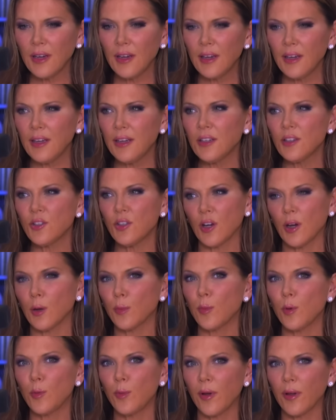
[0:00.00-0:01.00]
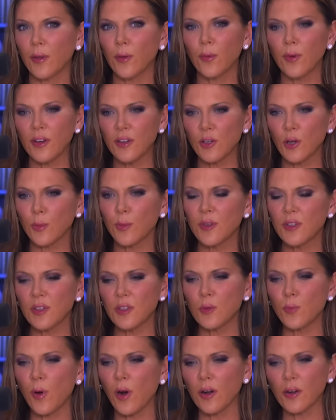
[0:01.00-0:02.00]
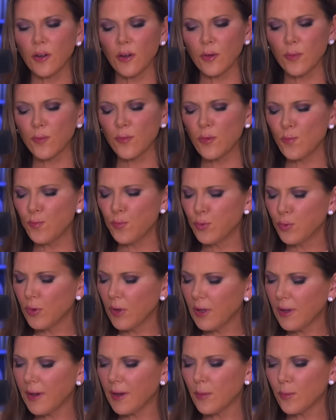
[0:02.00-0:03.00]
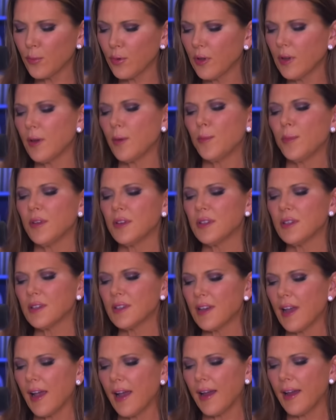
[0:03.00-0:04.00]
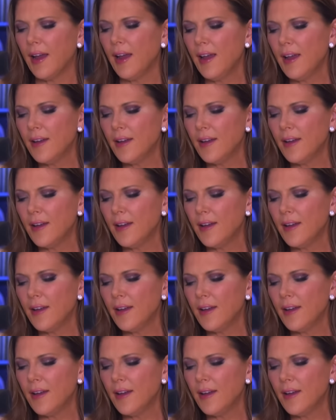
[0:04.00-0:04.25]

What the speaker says: He and Jeremy, by the way, Jeremy's his partner, brilliant, brilliant business guy,